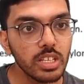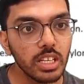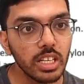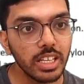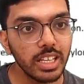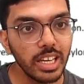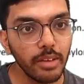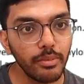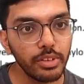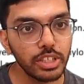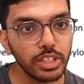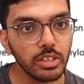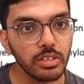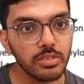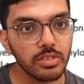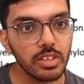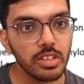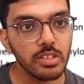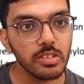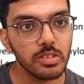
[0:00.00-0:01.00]

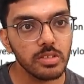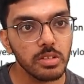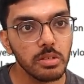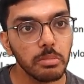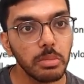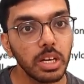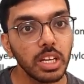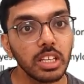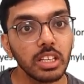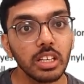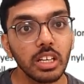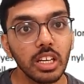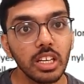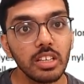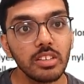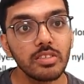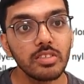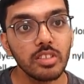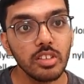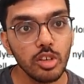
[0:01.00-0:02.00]
inefficiencies but
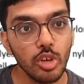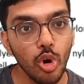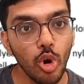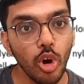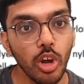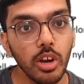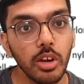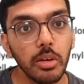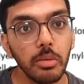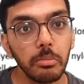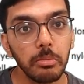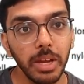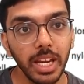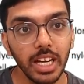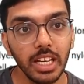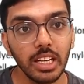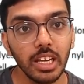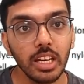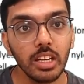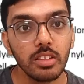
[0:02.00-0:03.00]
increase your
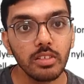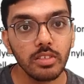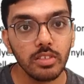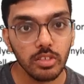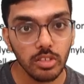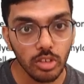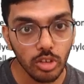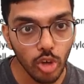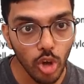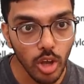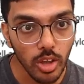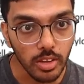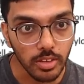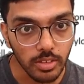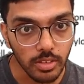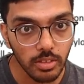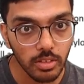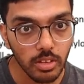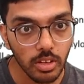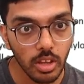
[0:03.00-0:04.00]
maintenance
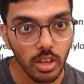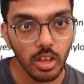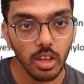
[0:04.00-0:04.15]
costs.